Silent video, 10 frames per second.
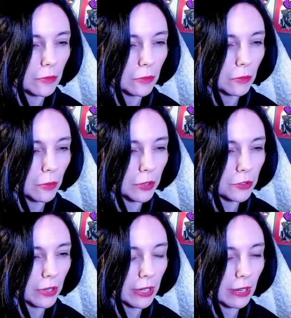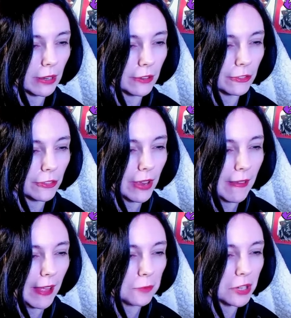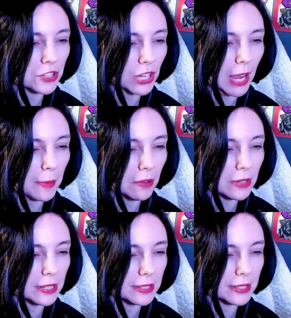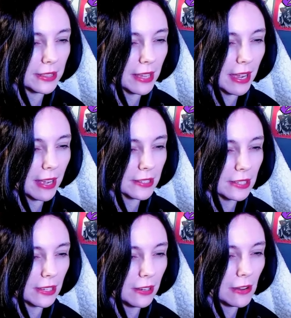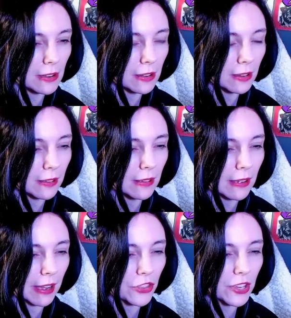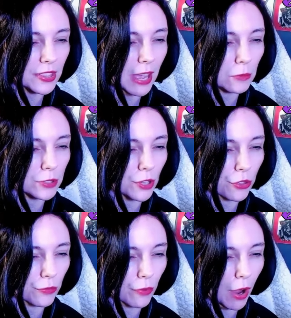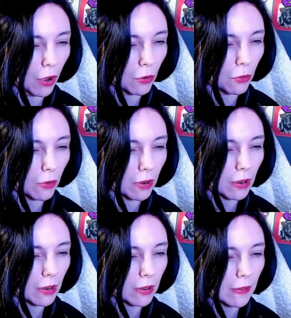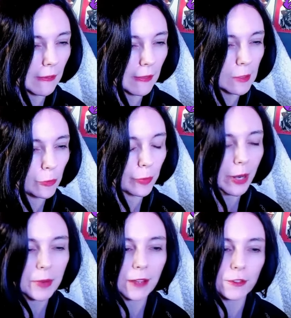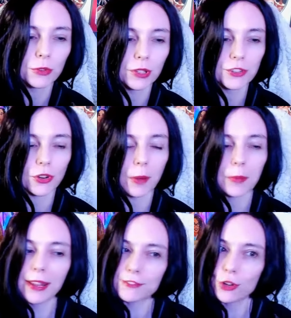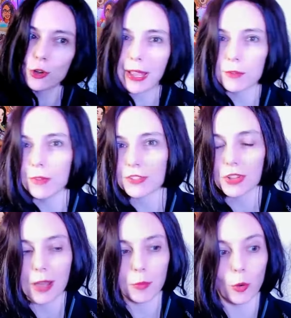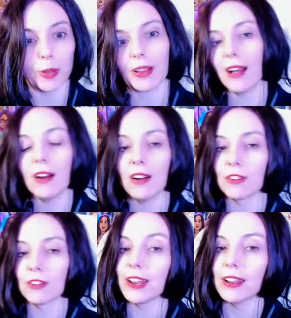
wondering if and when she came out and did that i think that was a throw but I'm not totally sure. I'm going to have to go back and watch a lot more, but uh, all right.